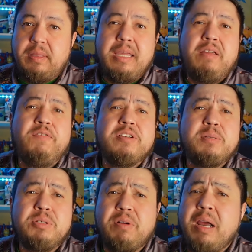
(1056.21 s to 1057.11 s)
Thank you for
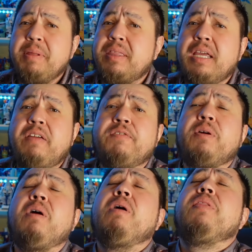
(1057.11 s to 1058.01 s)
subscribing. Thank you
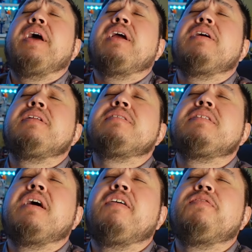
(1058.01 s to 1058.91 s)
for all that good
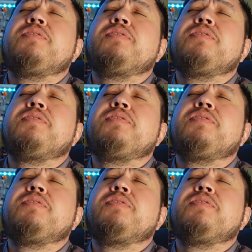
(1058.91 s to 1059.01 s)
stuff.